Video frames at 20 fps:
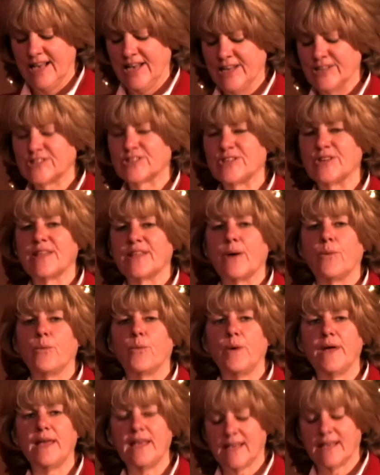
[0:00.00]
so that
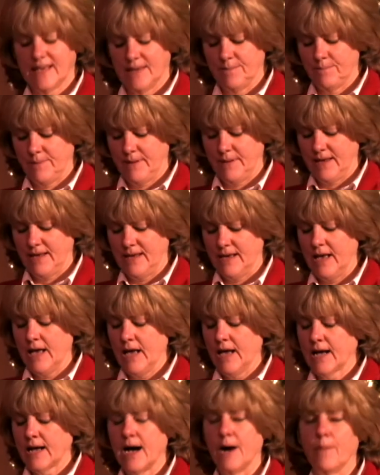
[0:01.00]
we can
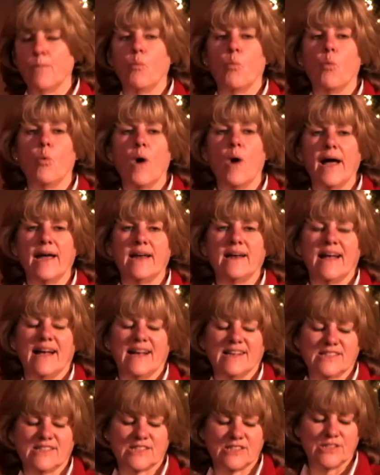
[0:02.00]
become white
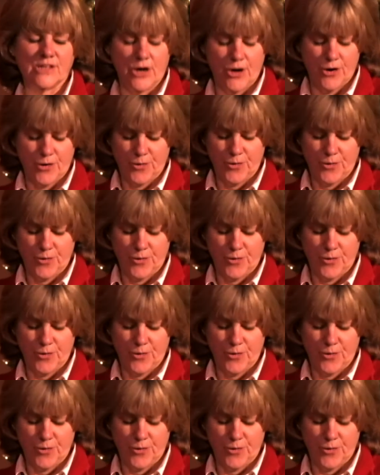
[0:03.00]
as snow.